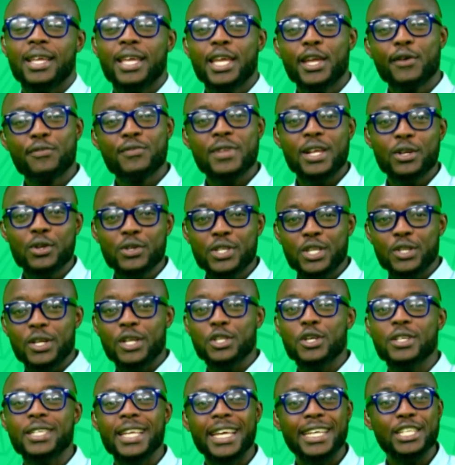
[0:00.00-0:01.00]
If you're not
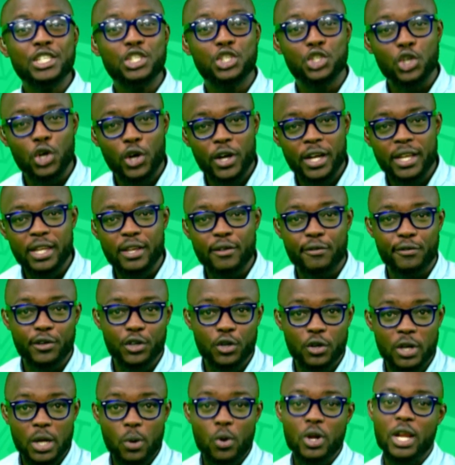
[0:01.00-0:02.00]
just enjoy the video
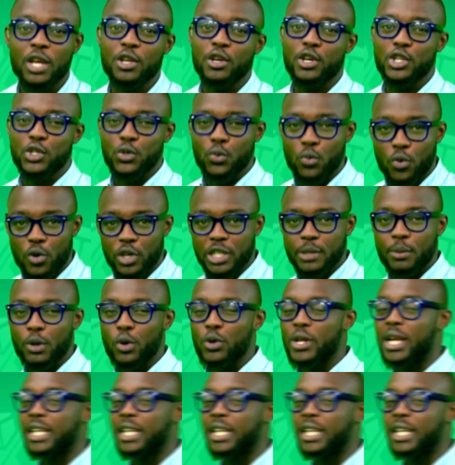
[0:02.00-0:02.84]
they want to just watch, make sure